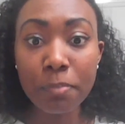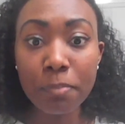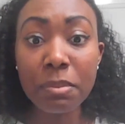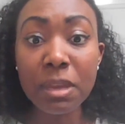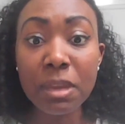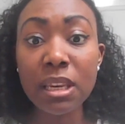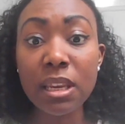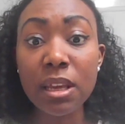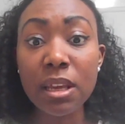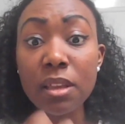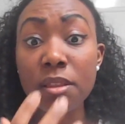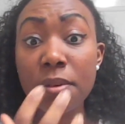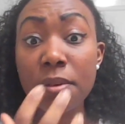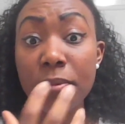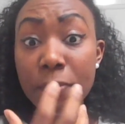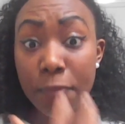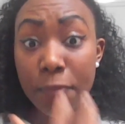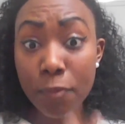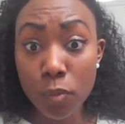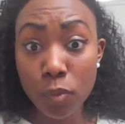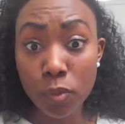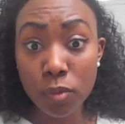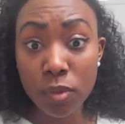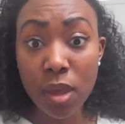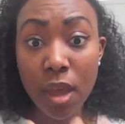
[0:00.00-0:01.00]
meaning the
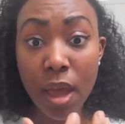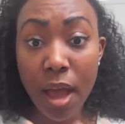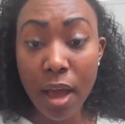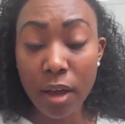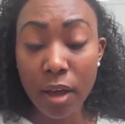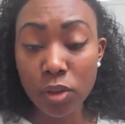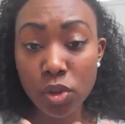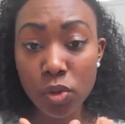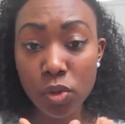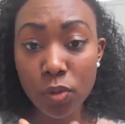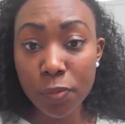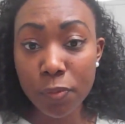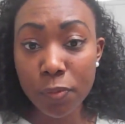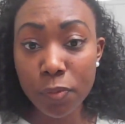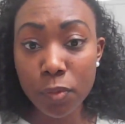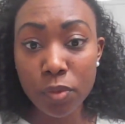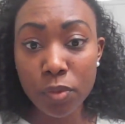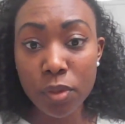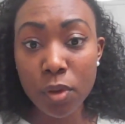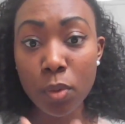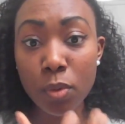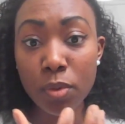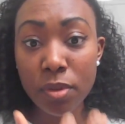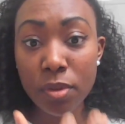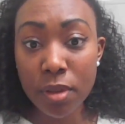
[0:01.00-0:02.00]
food, the actual food,
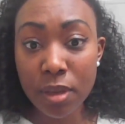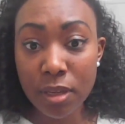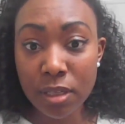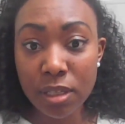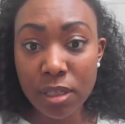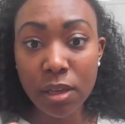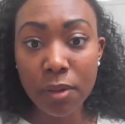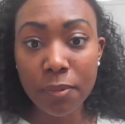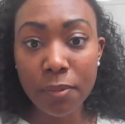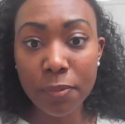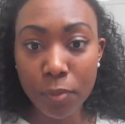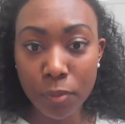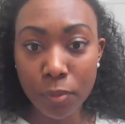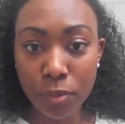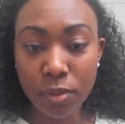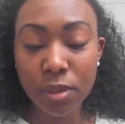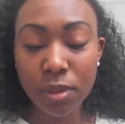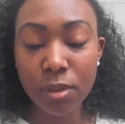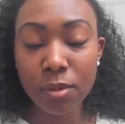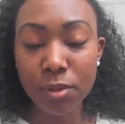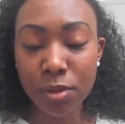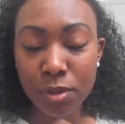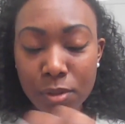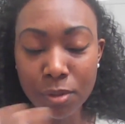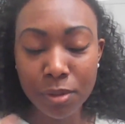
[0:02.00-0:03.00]
the authentic food,
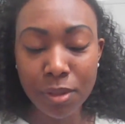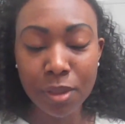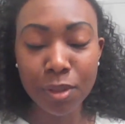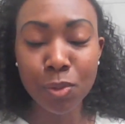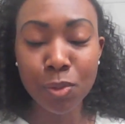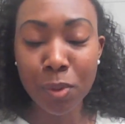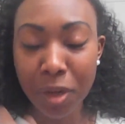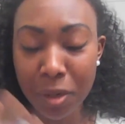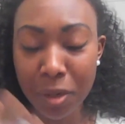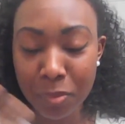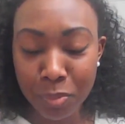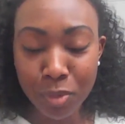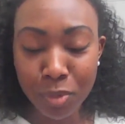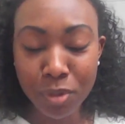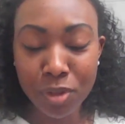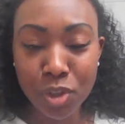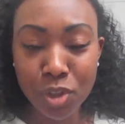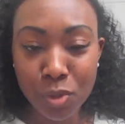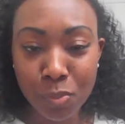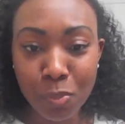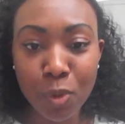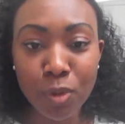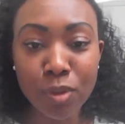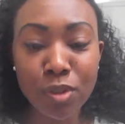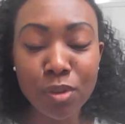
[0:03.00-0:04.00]
because that's what I do
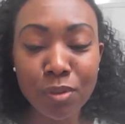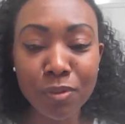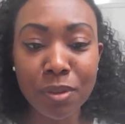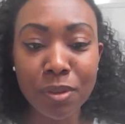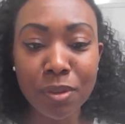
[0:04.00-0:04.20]
most of the